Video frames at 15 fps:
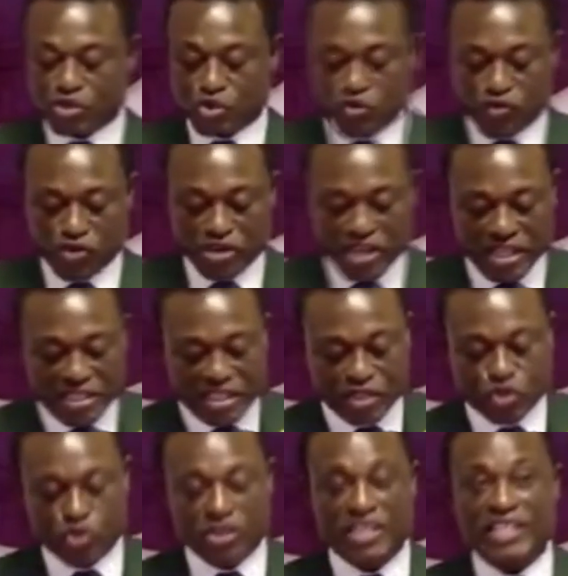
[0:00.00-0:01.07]
OFORI-ATTA to
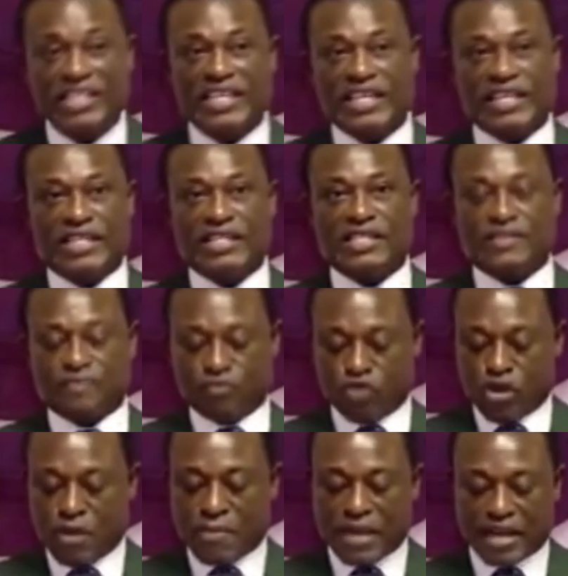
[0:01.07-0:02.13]
indicate
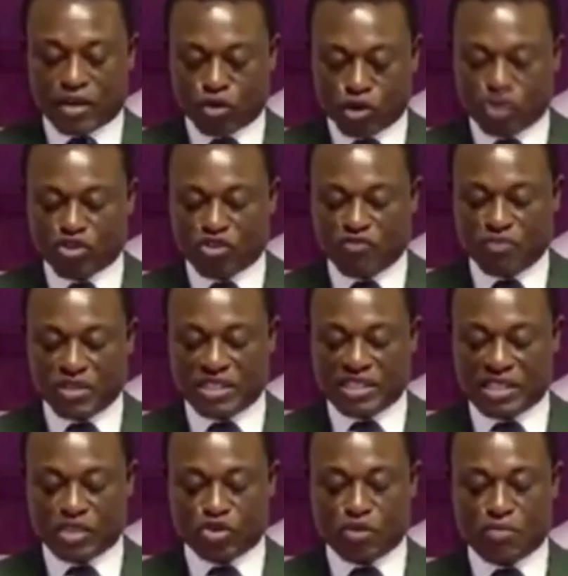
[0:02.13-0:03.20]
by close of business
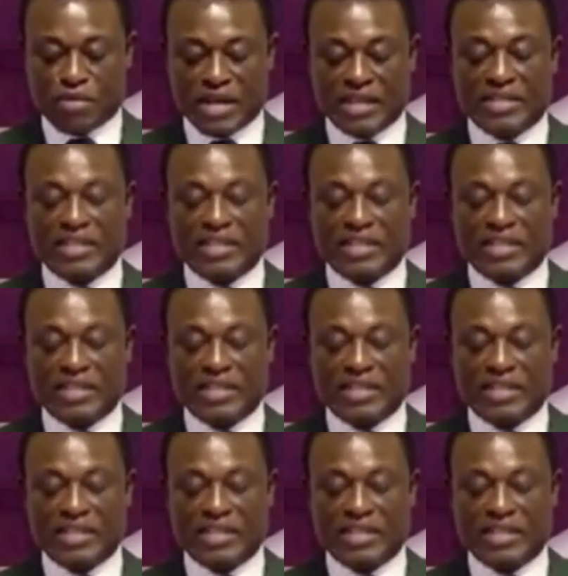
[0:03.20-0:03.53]
on Monday,